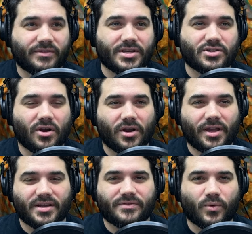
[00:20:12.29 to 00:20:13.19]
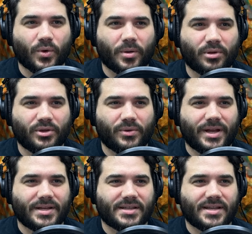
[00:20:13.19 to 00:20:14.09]
Litjara. It is 4 and a blue,
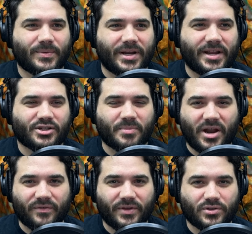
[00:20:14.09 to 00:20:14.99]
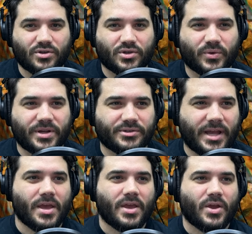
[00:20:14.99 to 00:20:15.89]
and it says when it enters the battlefield, choose a creature
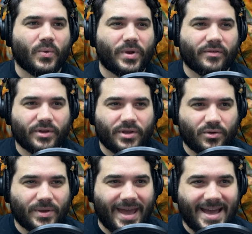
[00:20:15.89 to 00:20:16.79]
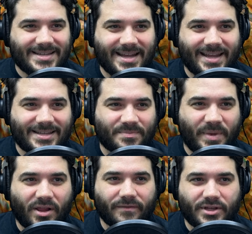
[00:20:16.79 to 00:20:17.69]
type. Whenever you cast a
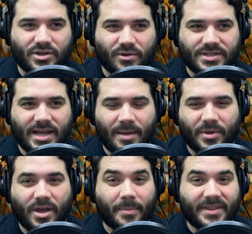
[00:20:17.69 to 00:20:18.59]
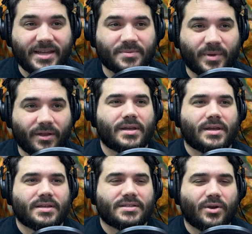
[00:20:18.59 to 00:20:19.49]
spell of the chosen type, copy that spell.
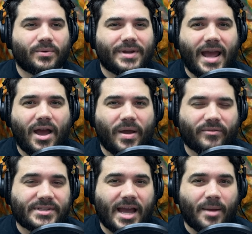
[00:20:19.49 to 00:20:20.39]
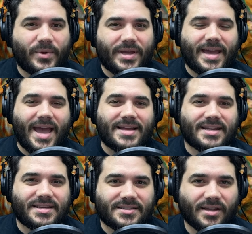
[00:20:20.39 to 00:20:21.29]
So now every time we cast
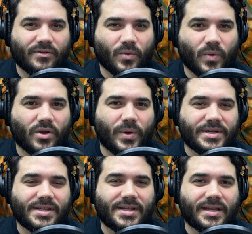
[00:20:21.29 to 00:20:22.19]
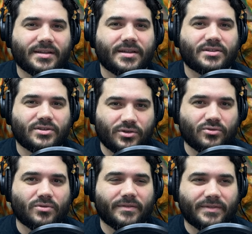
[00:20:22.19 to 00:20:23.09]
a sliver, we're going to get
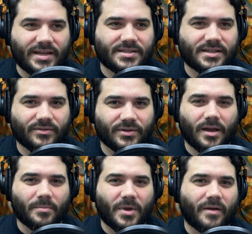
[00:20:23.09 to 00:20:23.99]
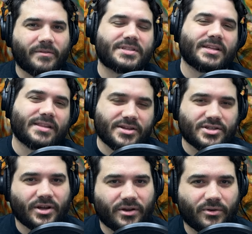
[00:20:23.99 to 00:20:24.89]
2 of that sliver. Obviously,
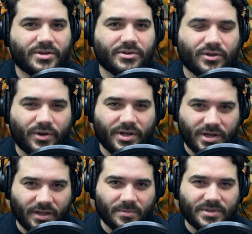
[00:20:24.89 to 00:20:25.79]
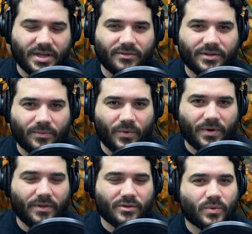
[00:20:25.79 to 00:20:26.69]
legendary creatures are going to check themselves, and one
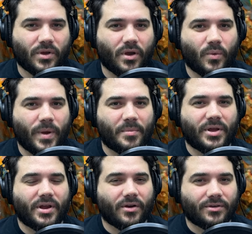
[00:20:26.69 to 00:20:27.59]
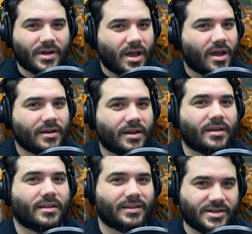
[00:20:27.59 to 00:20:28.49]
of those will go away, but our
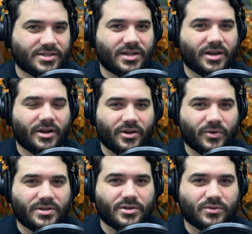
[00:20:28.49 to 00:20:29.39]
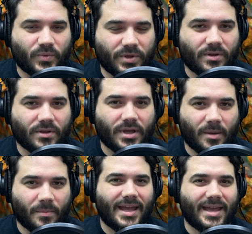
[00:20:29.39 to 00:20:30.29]
non-legendary creatures will
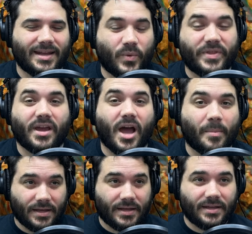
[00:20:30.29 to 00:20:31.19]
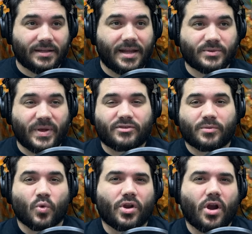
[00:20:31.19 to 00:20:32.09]
come in with a copy. Next, we have
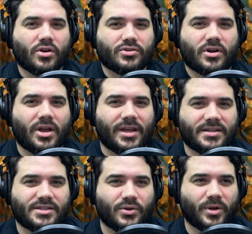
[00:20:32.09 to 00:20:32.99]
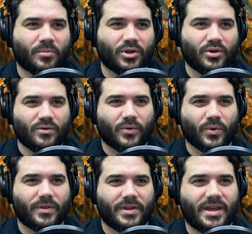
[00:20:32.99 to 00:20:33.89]
some more card draw. It is 2 and a blue
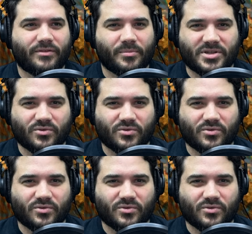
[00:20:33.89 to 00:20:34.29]
for the infamous